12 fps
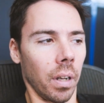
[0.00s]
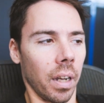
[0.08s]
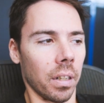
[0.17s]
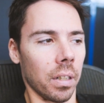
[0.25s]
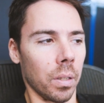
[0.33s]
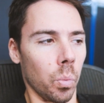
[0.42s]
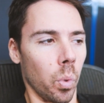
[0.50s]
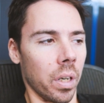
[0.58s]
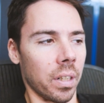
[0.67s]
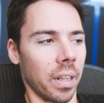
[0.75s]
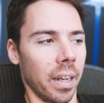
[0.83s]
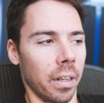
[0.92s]
I could eat
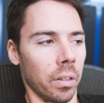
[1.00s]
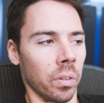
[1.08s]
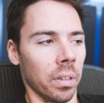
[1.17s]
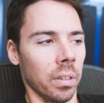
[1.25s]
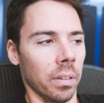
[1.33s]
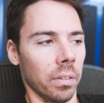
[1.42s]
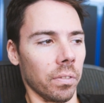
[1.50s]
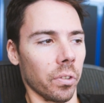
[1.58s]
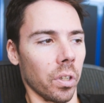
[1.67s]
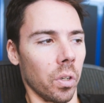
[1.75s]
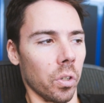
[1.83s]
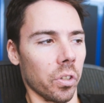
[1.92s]
one cow
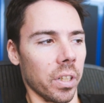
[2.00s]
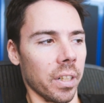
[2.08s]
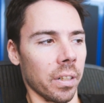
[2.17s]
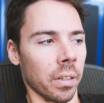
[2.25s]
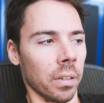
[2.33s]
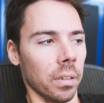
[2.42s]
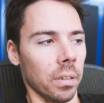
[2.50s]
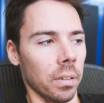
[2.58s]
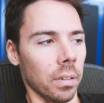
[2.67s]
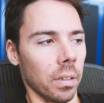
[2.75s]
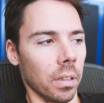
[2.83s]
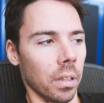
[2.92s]
for a whole year
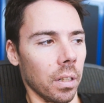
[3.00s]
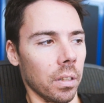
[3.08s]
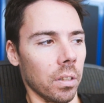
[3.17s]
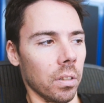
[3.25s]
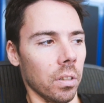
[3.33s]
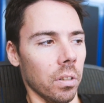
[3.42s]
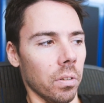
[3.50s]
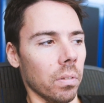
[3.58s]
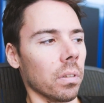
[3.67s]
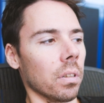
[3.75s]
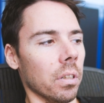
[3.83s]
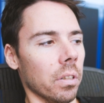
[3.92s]
and
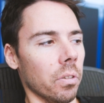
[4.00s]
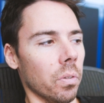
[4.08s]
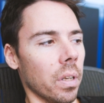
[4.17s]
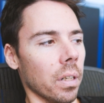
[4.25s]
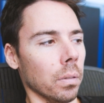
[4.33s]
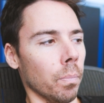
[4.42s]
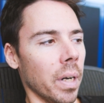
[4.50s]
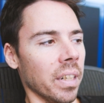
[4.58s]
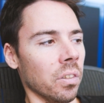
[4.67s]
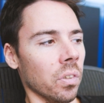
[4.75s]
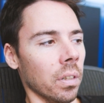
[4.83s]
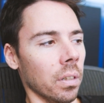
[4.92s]
you killed
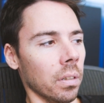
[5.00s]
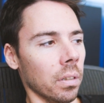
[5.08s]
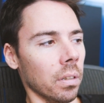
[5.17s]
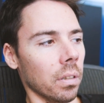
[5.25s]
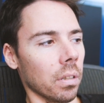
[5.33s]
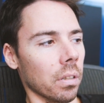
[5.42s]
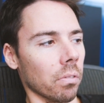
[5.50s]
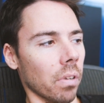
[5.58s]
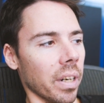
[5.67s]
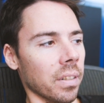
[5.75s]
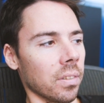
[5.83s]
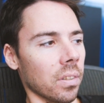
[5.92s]
mice. Your
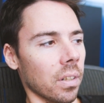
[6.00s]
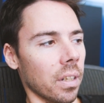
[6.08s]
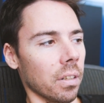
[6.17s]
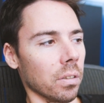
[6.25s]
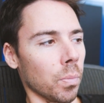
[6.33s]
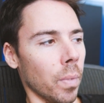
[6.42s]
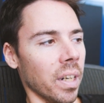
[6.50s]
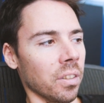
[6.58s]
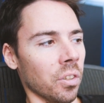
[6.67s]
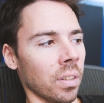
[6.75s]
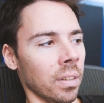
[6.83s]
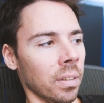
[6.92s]
rice kills
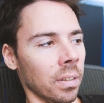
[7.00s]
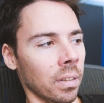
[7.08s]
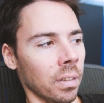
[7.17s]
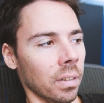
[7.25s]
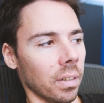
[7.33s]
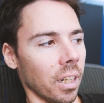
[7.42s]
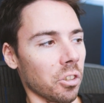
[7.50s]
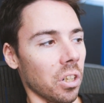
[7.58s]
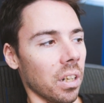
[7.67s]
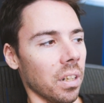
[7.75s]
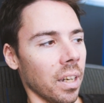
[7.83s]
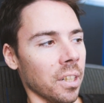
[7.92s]
mice. That's
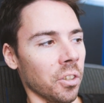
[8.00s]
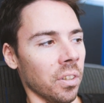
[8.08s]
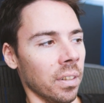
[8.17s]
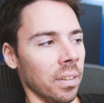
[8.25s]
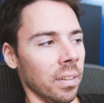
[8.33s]
not nice.